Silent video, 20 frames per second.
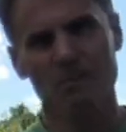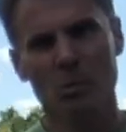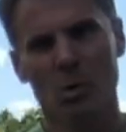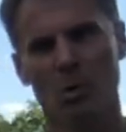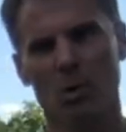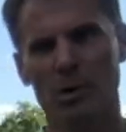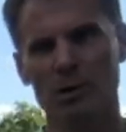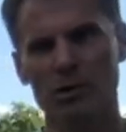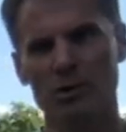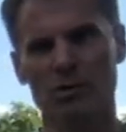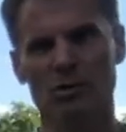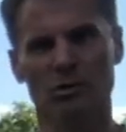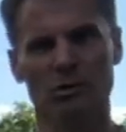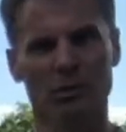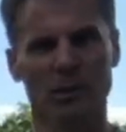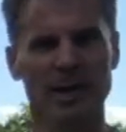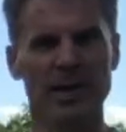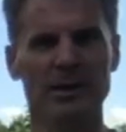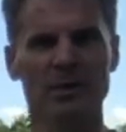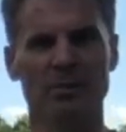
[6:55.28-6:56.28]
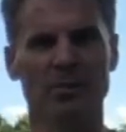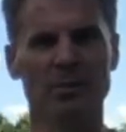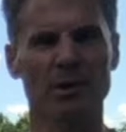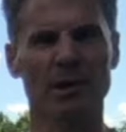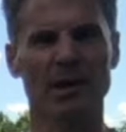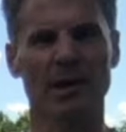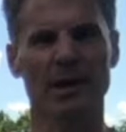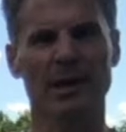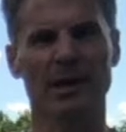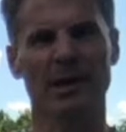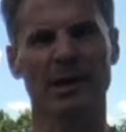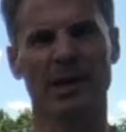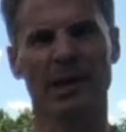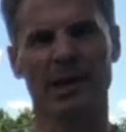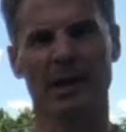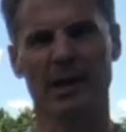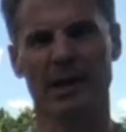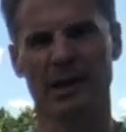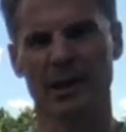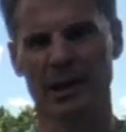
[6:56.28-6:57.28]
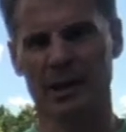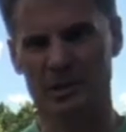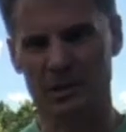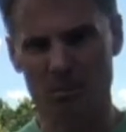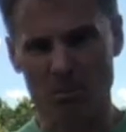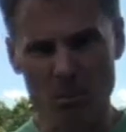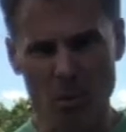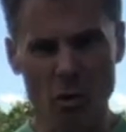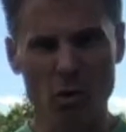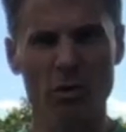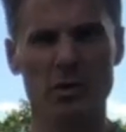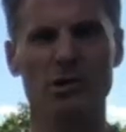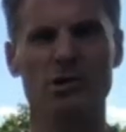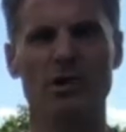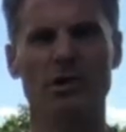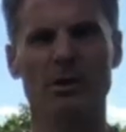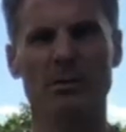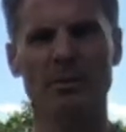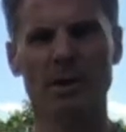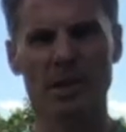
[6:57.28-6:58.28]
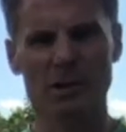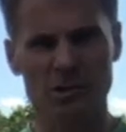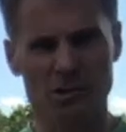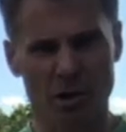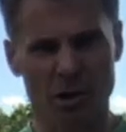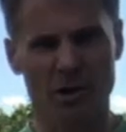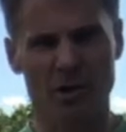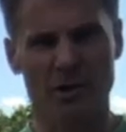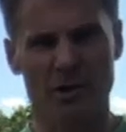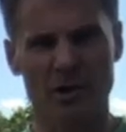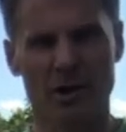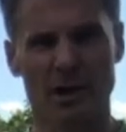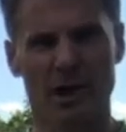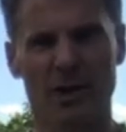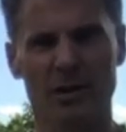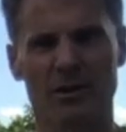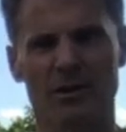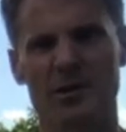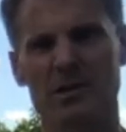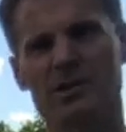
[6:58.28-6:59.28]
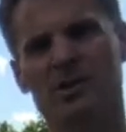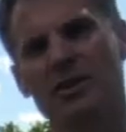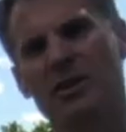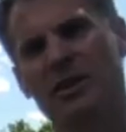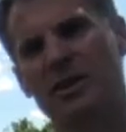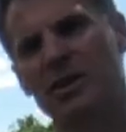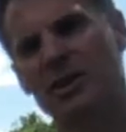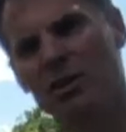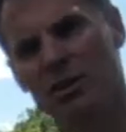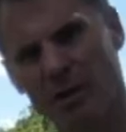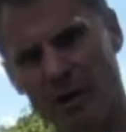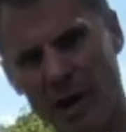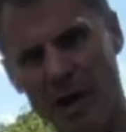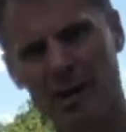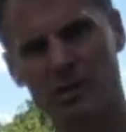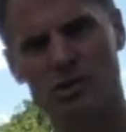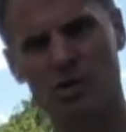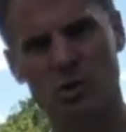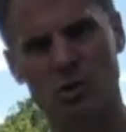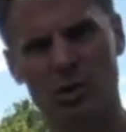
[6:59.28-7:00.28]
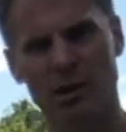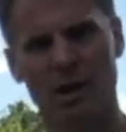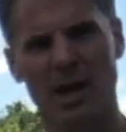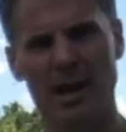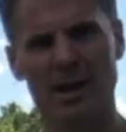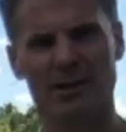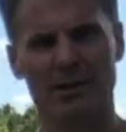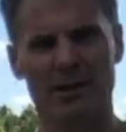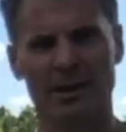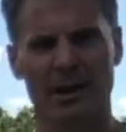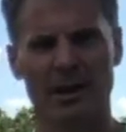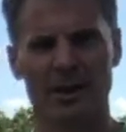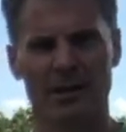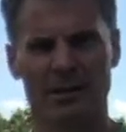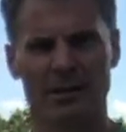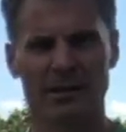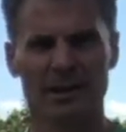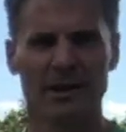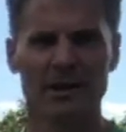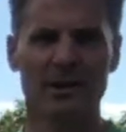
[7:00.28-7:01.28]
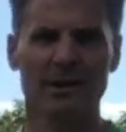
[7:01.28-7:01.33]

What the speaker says: When you lay the brick, the mortar is going to be a darker color, and it's going to cure out to a lighter color.